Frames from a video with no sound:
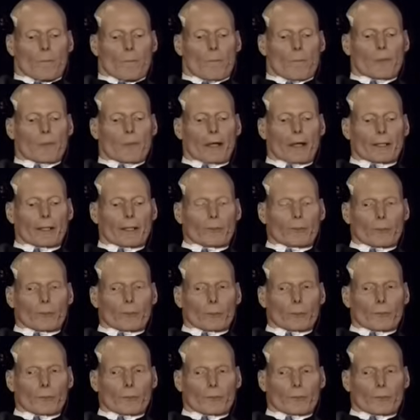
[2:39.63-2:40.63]
I guess there
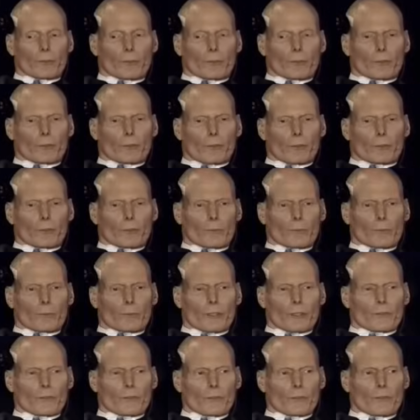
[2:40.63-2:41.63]
was some
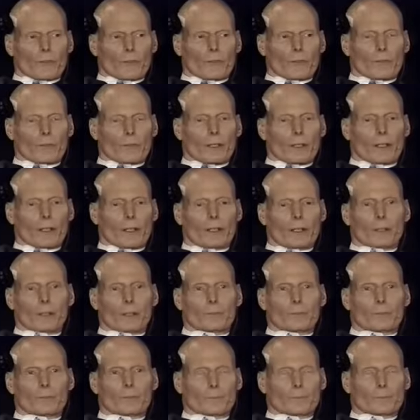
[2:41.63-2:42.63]
risk of, um,